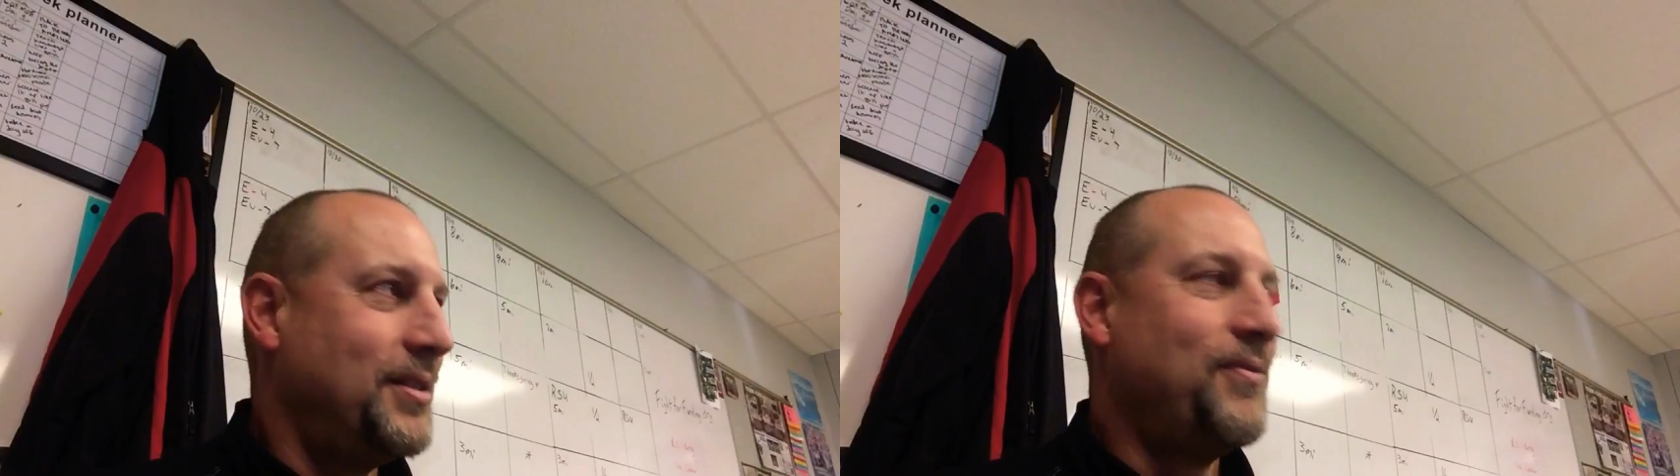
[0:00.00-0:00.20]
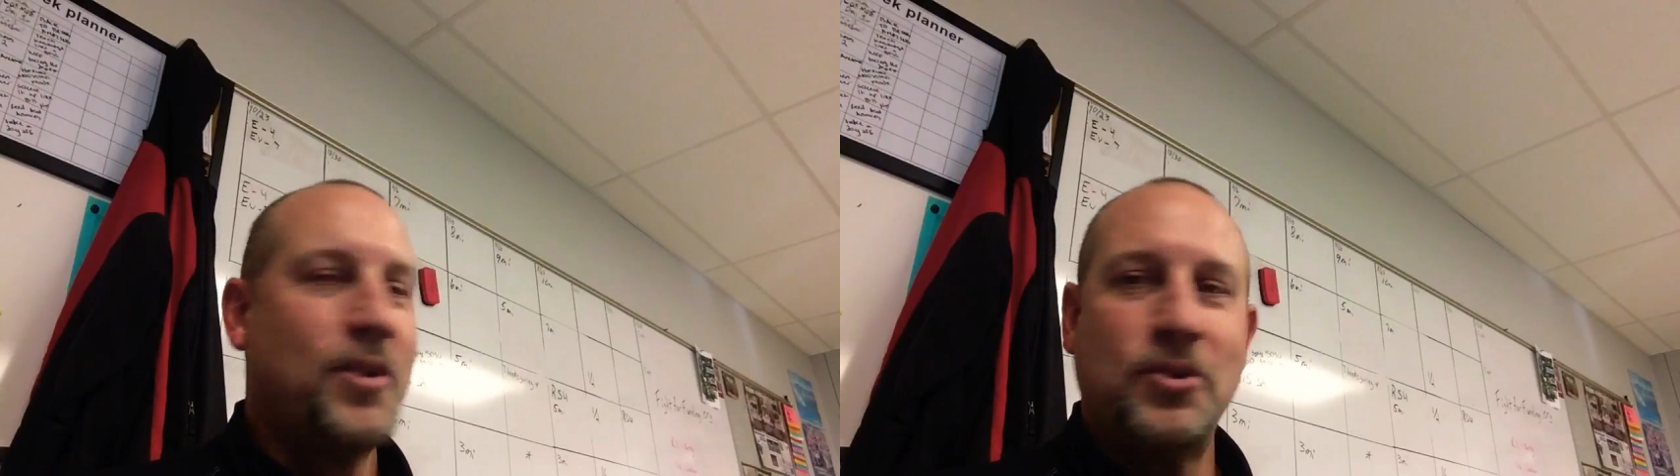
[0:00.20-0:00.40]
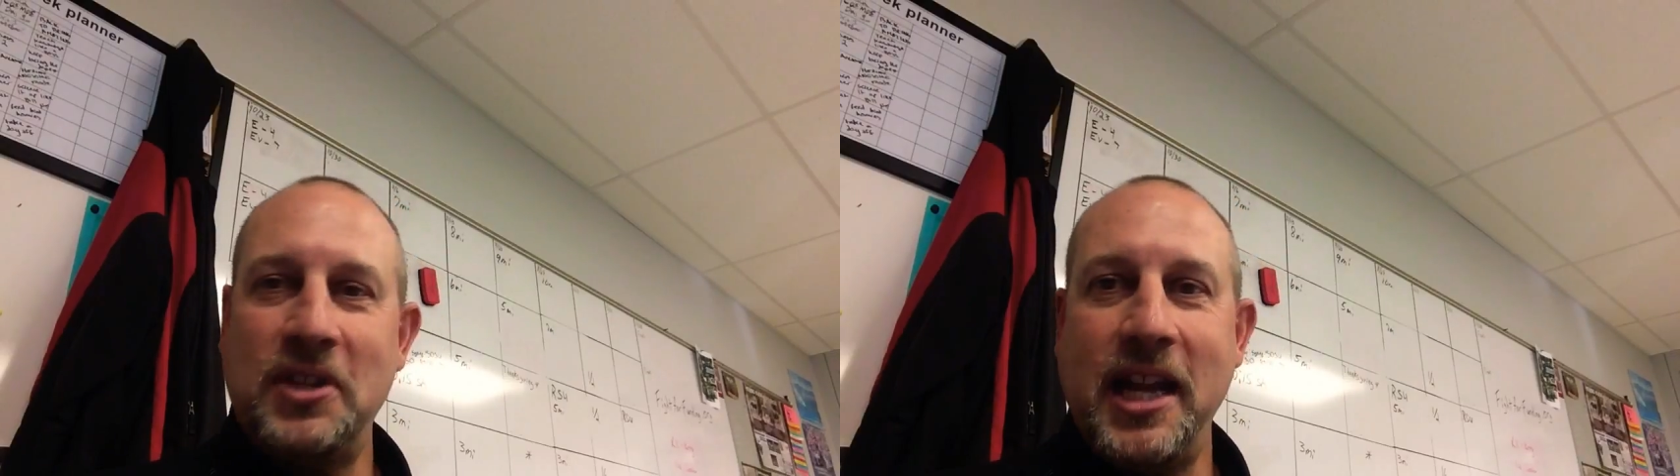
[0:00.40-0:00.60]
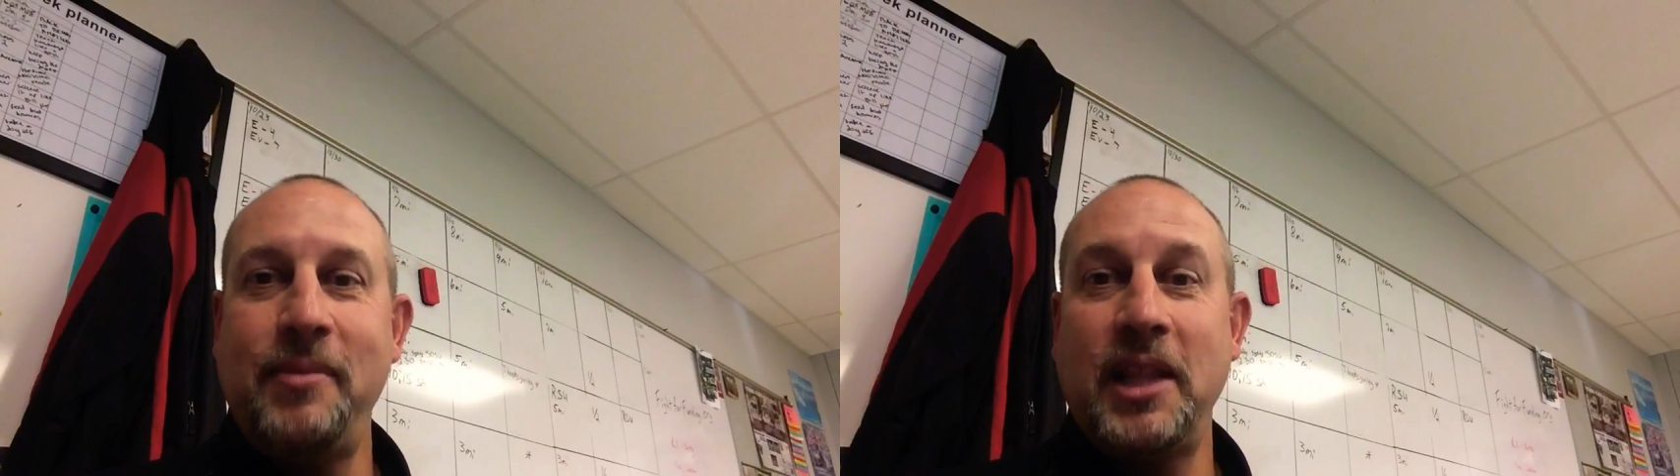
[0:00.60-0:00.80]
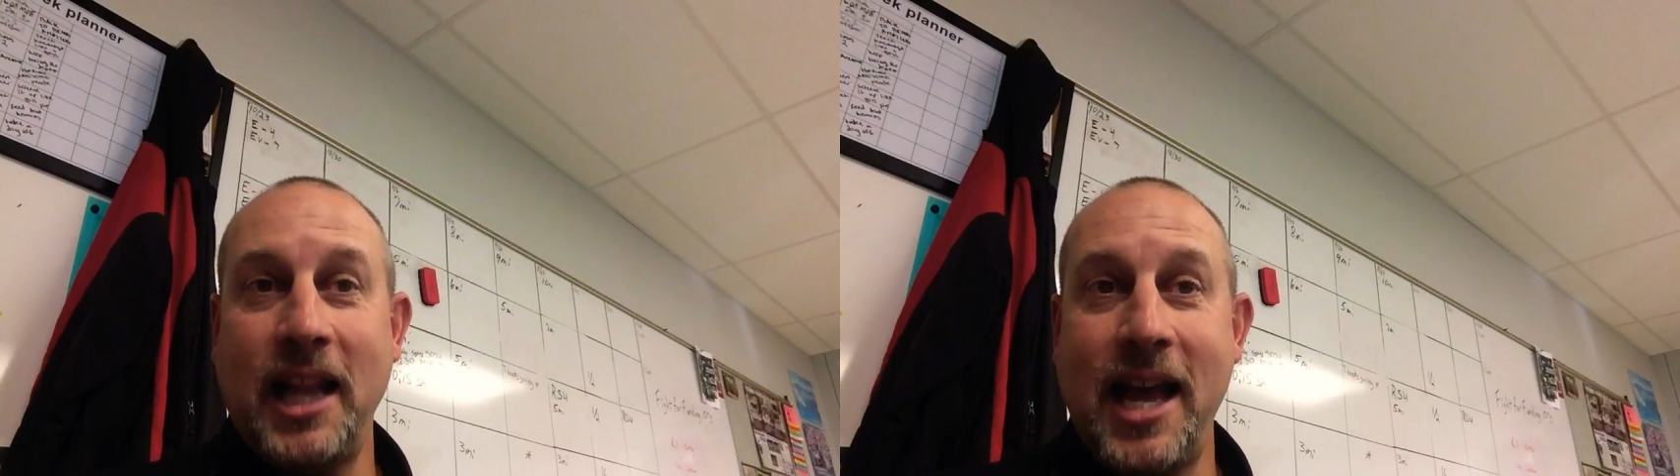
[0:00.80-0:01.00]
first name
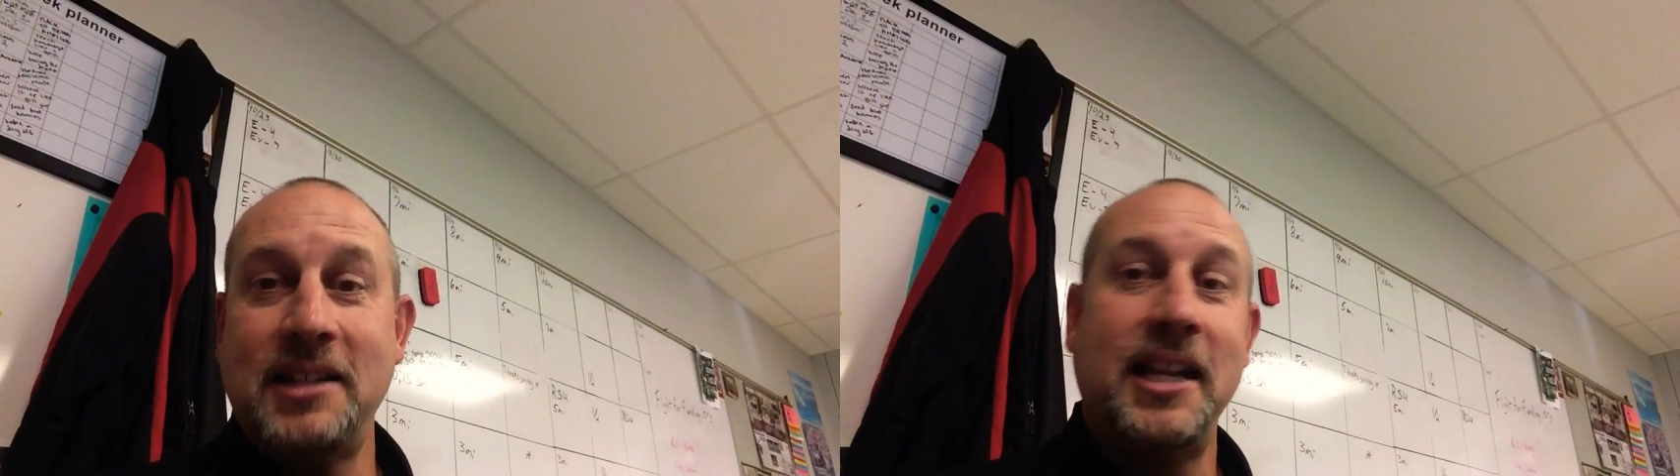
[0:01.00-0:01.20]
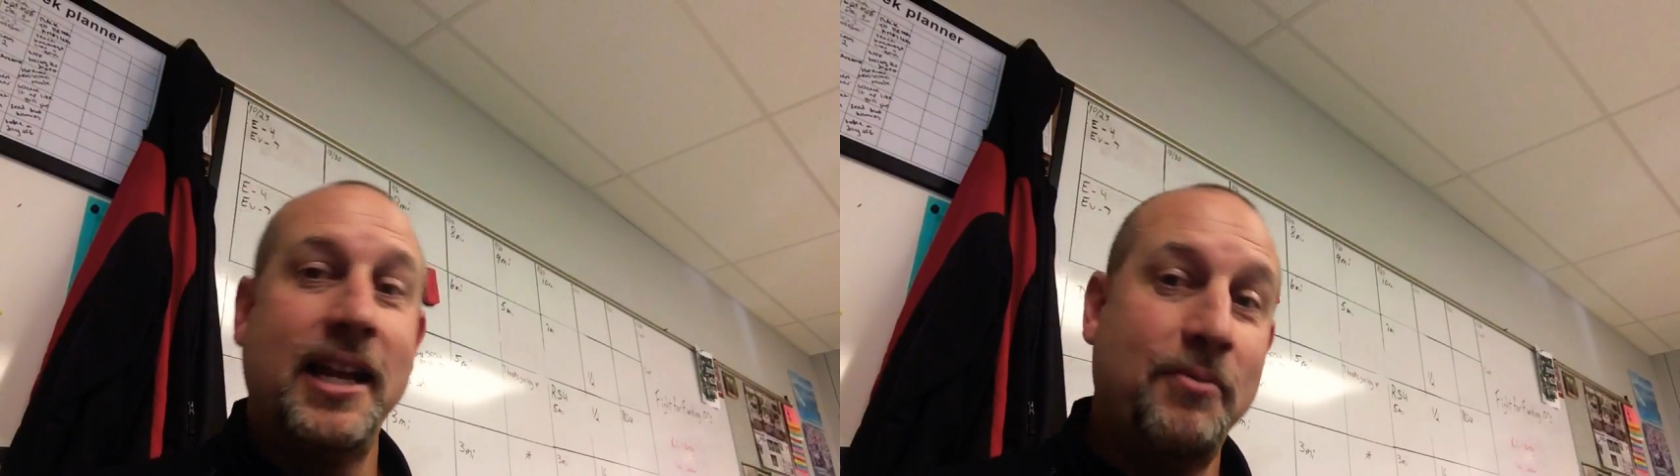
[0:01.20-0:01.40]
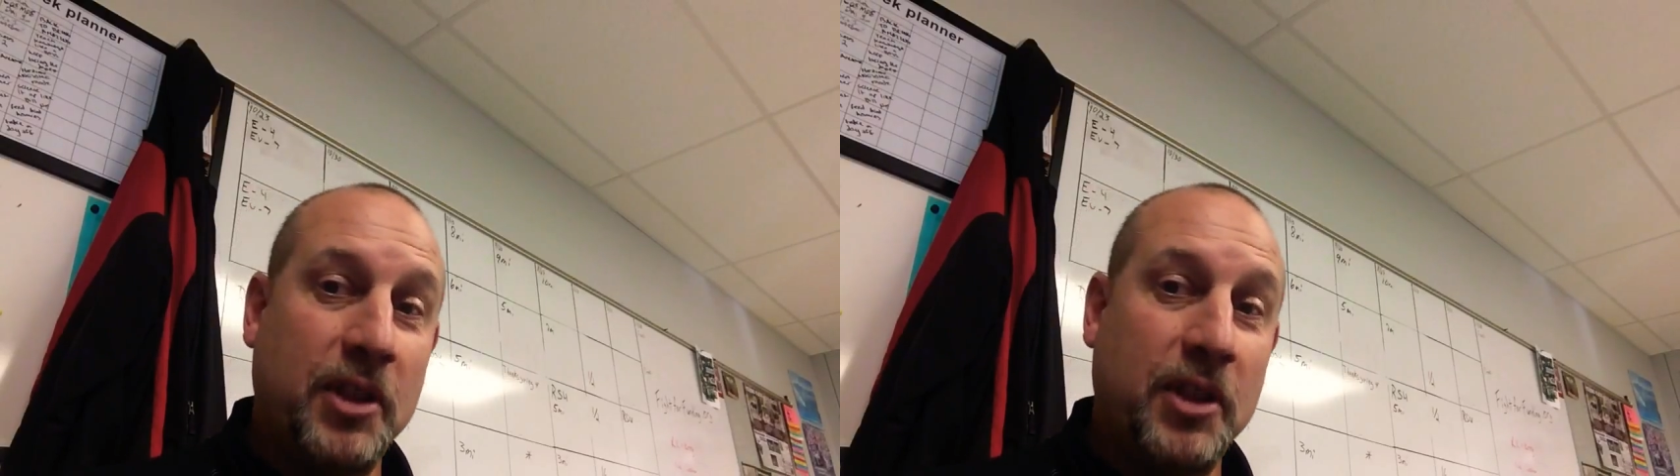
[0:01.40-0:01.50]
and the last name